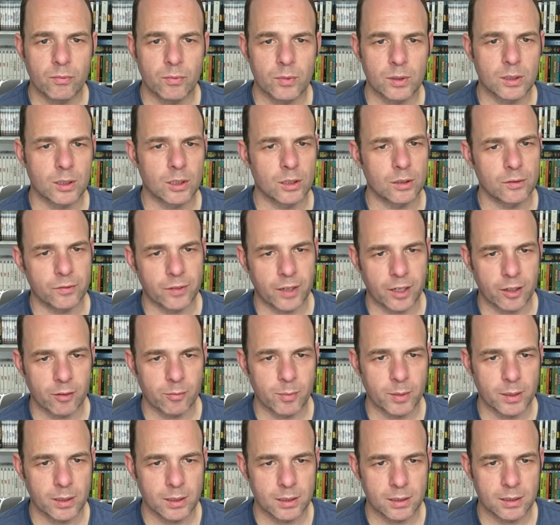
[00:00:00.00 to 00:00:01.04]
which is
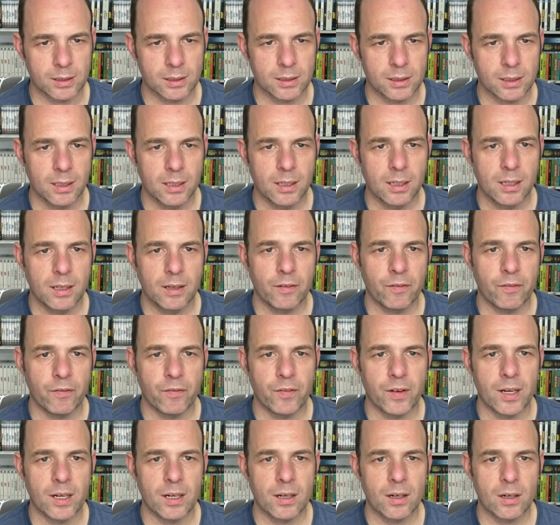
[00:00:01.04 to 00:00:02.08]
5 minutes,
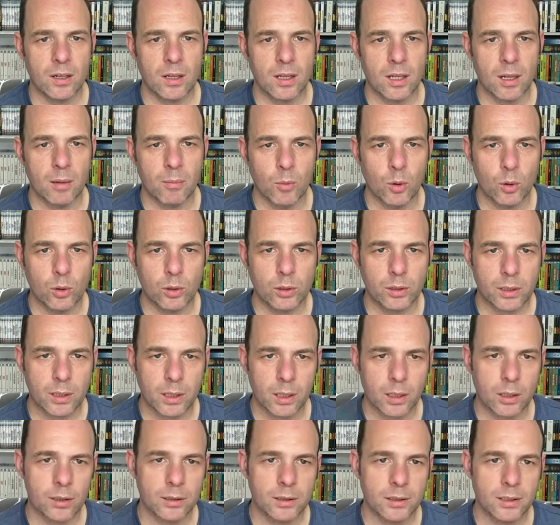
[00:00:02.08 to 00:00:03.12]
Faire la Mort,
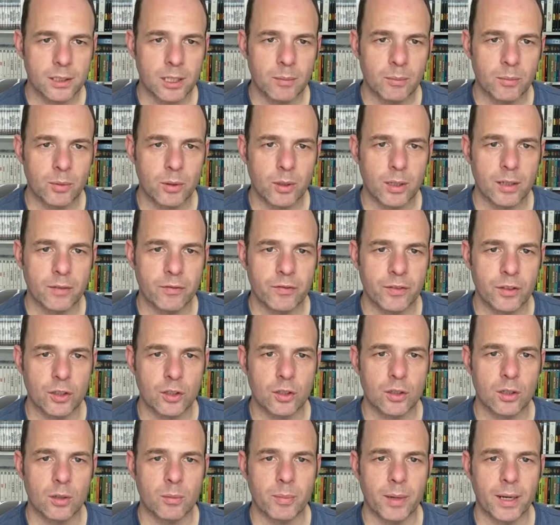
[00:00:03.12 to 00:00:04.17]
a contemporary
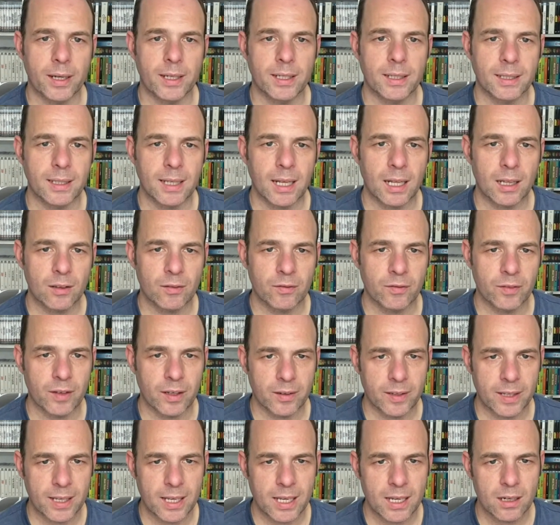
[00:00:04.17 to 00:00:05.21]
feature by Calvin
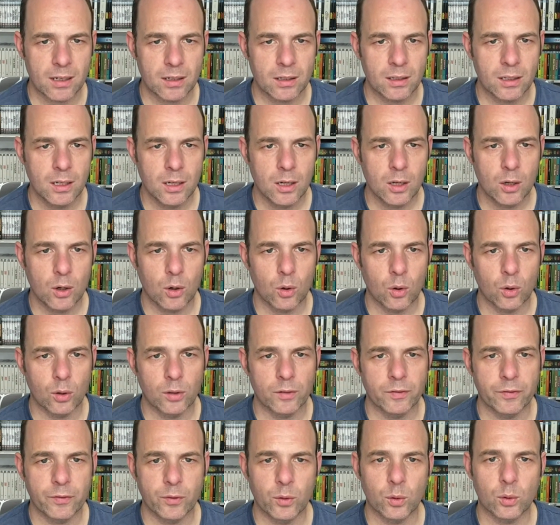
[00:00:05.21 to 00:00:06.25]

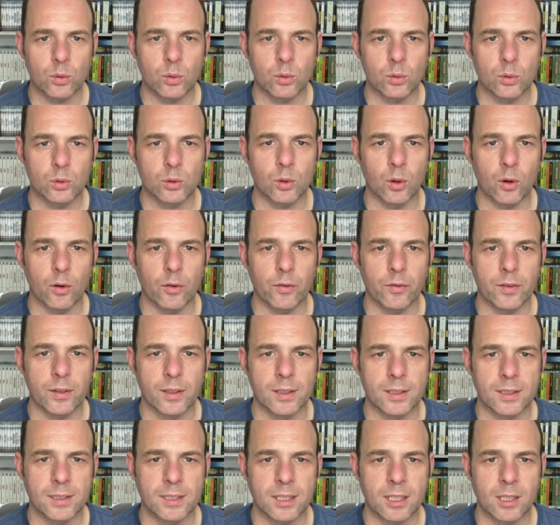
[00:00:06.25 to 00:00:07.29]
on photos of
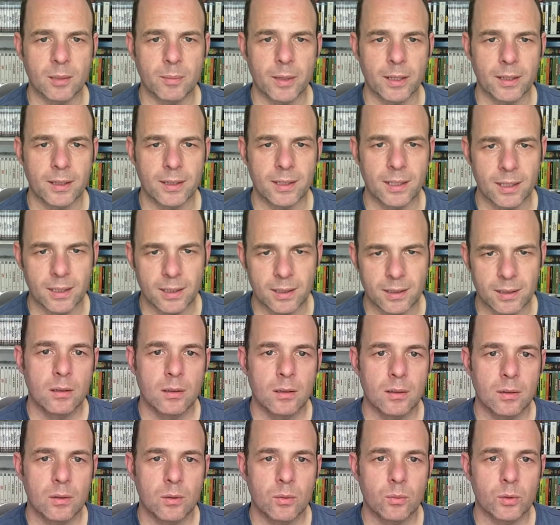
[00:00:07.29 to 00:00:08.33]
the cinema,
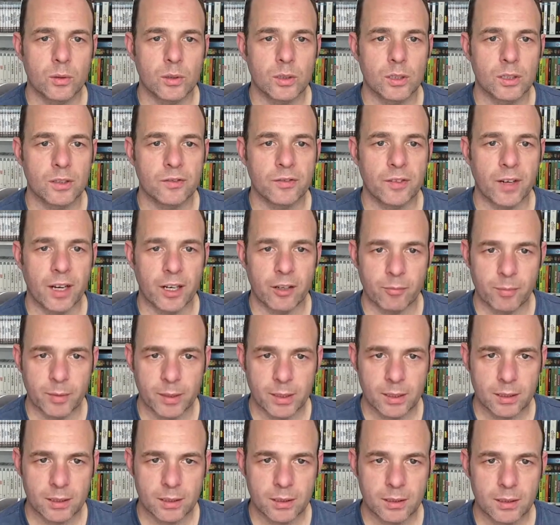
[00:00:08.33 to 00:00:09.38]
which is 5
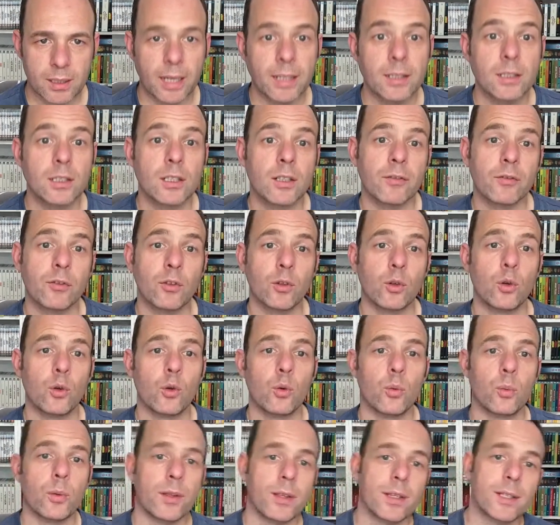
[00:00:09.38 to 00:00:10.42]
minutes, interview
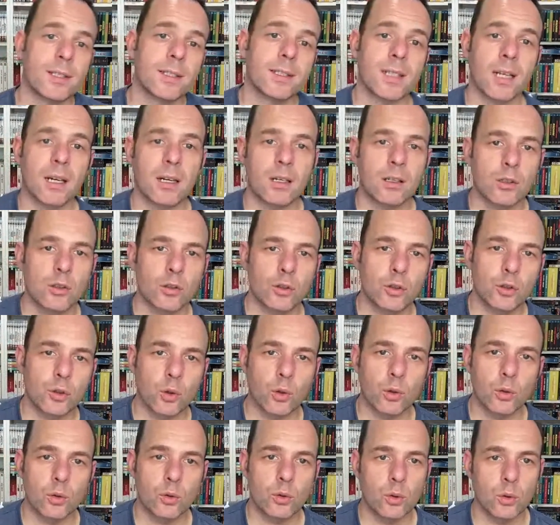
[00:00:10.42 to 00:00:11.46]
with star
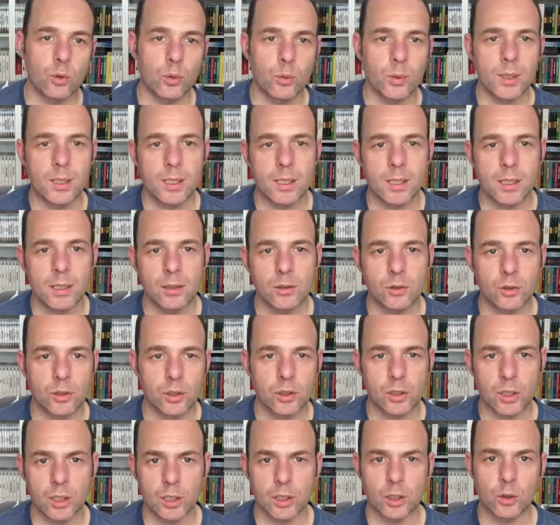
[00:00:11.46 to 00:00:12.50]
Jean-Louis
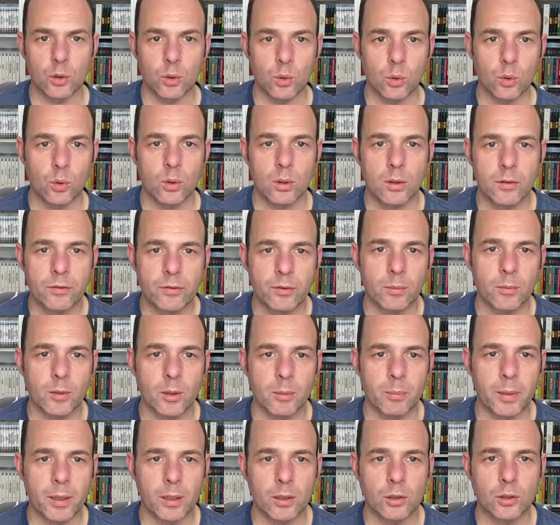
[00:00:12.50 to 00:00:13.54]
Trintignant from the
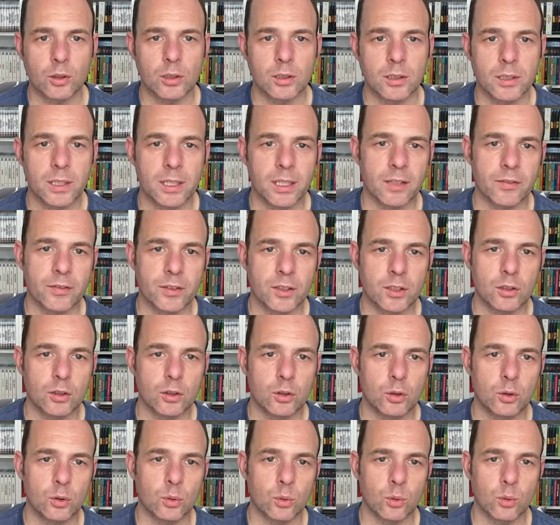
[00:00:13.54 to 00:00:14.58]
Belgian television
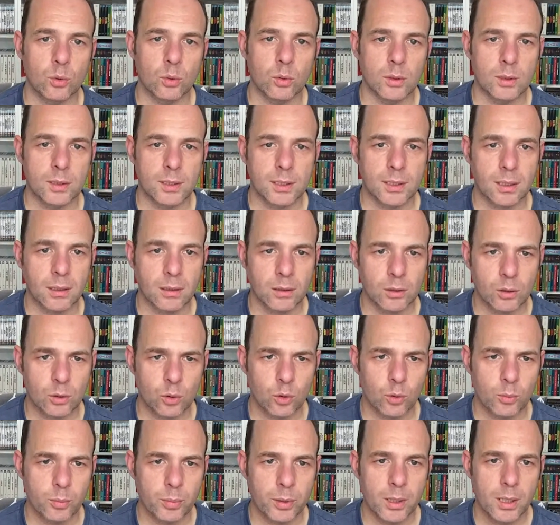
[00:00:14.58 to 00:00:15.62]
show
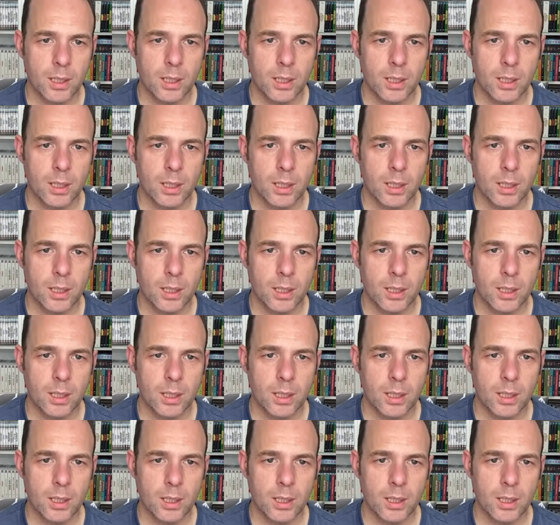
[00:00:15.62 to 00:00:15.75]
Cinescope,